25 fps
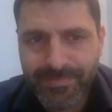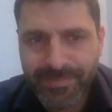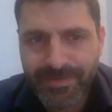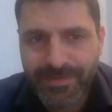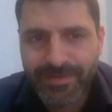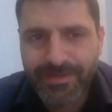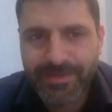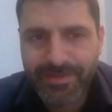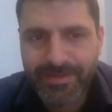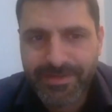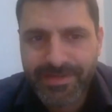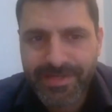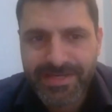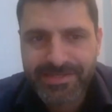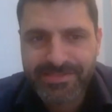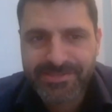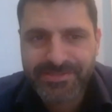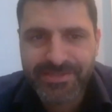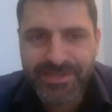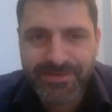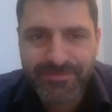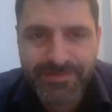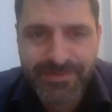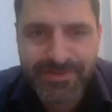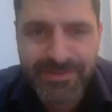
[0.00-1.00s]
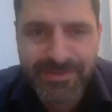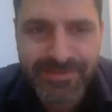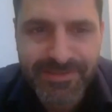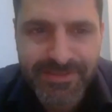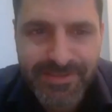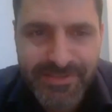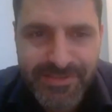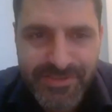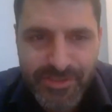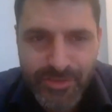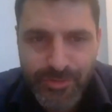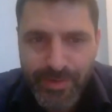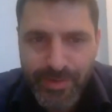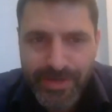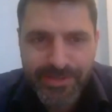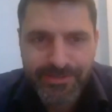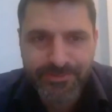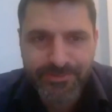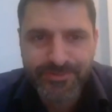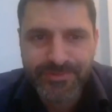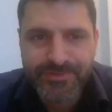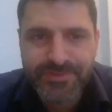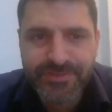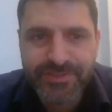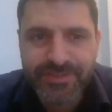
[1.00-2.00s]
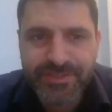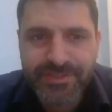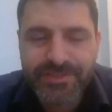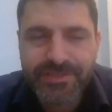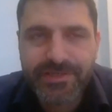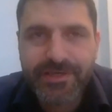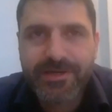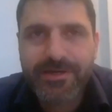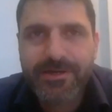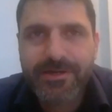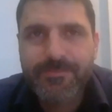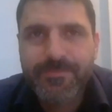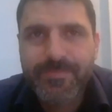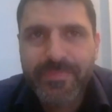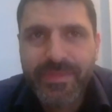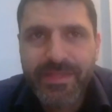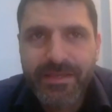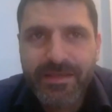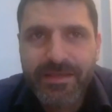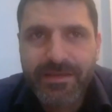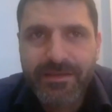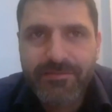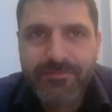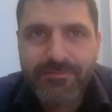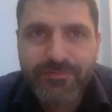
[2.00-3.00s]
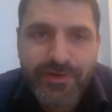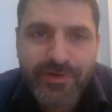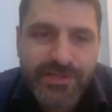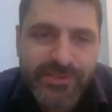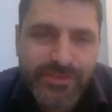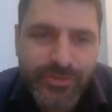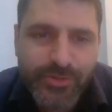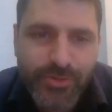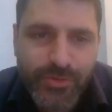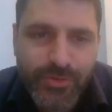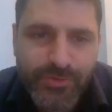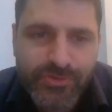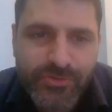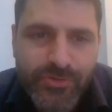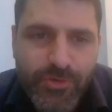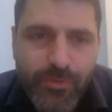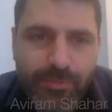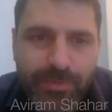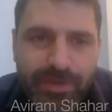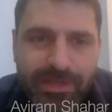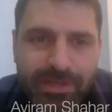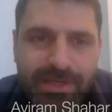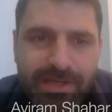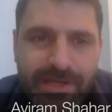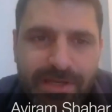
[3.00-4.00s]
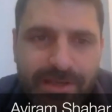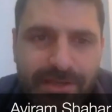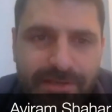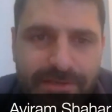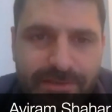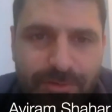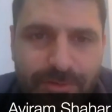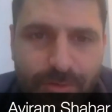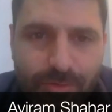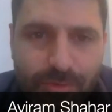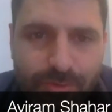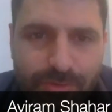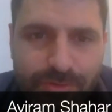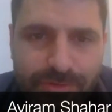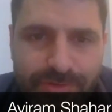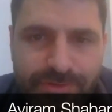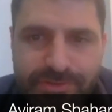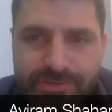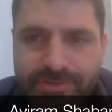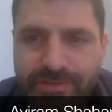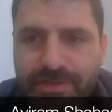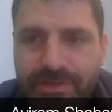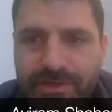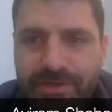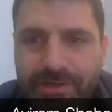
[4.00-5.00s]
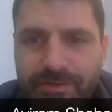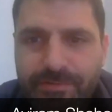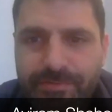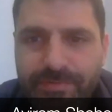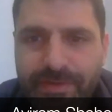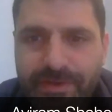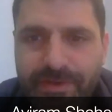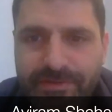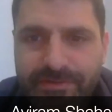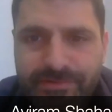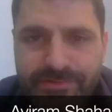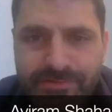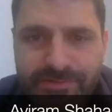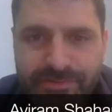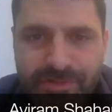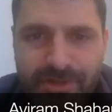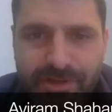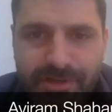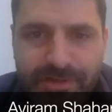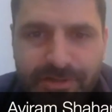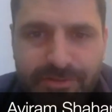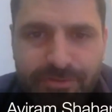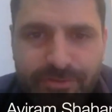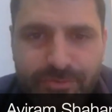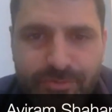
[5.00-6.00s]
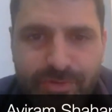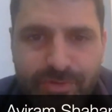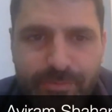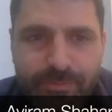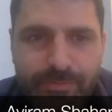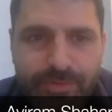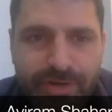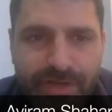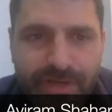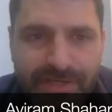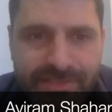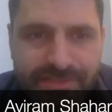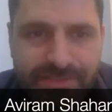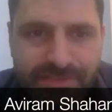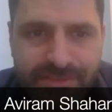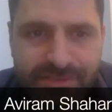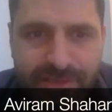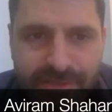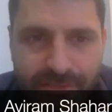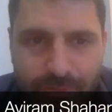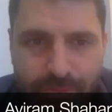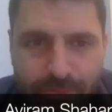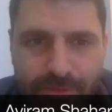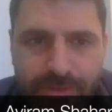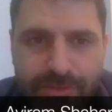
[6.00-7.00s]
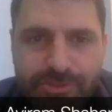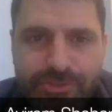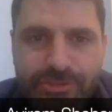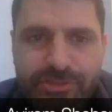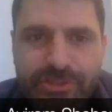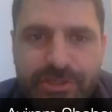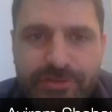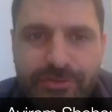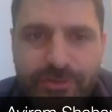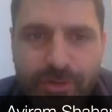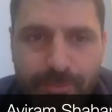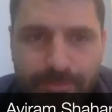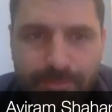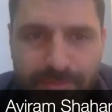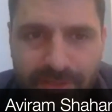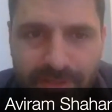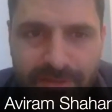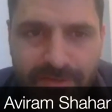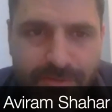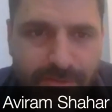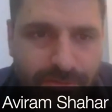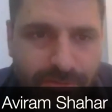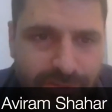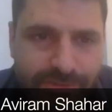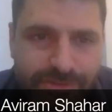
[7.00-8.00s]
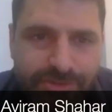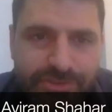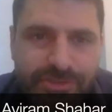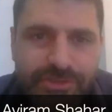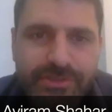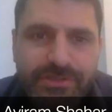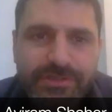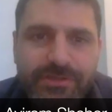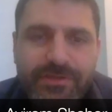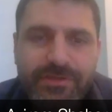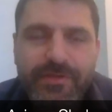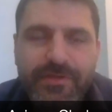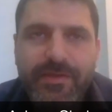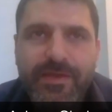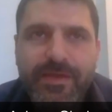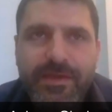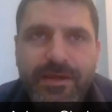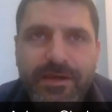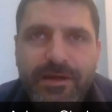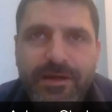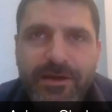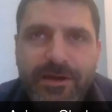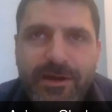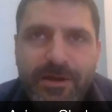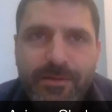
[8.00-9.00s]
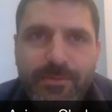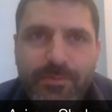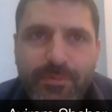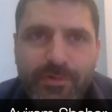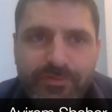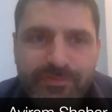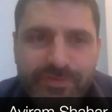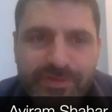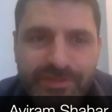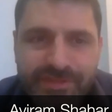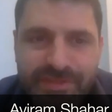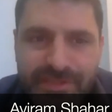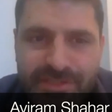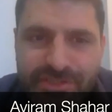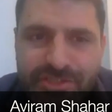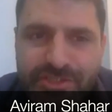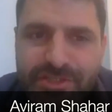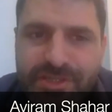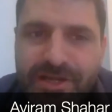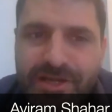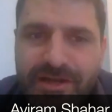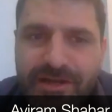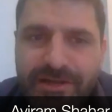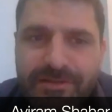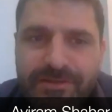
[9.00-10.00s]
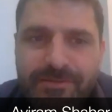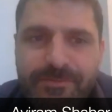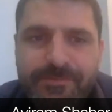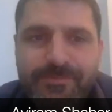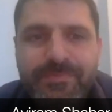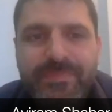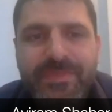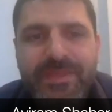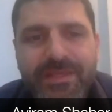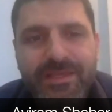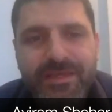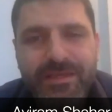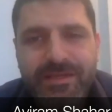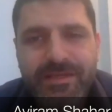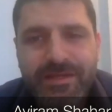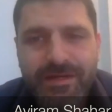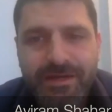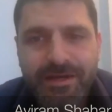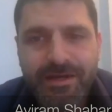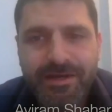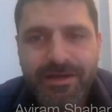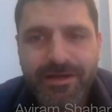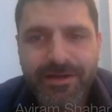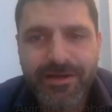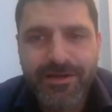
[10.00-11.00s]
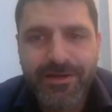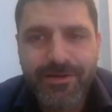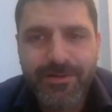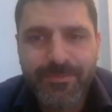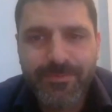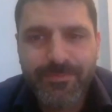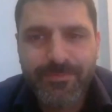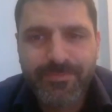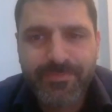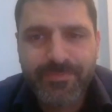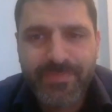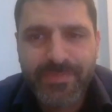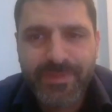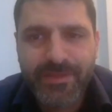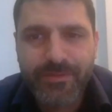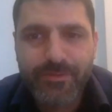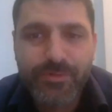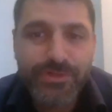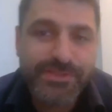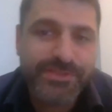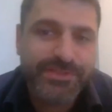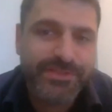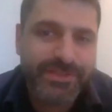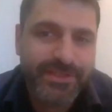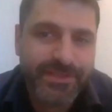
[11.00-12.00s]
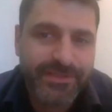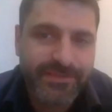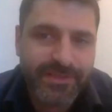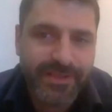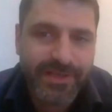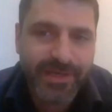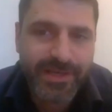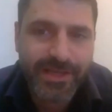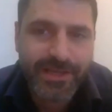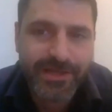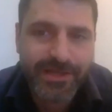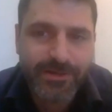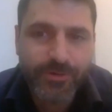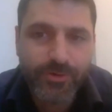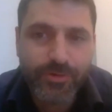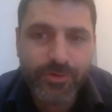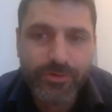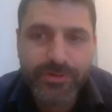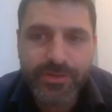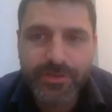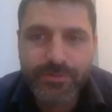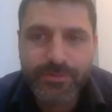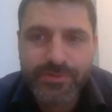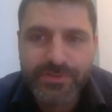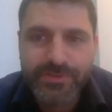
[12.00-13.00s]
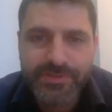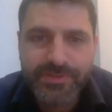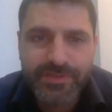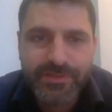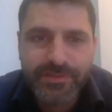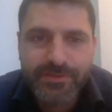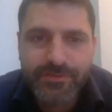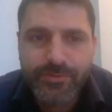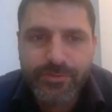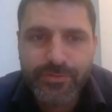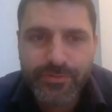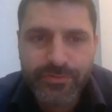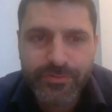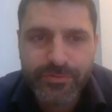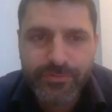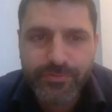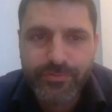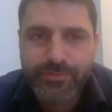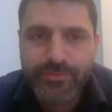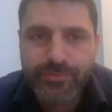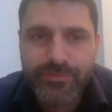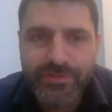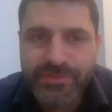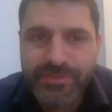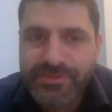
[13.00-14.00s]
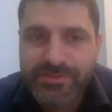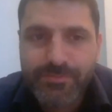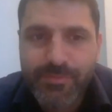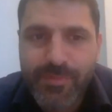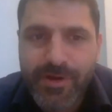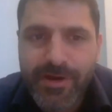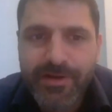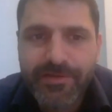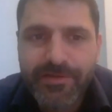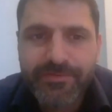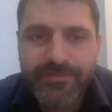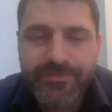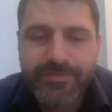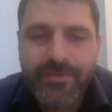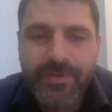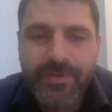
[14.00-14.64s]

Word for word: Uh, yes, definitely. It's great to see uh, first, you know, so many landlords uh, that starting to embrace technology, adopt technology, uh, moving digital. Um, we see it in Lendlord and we see it through, through this month.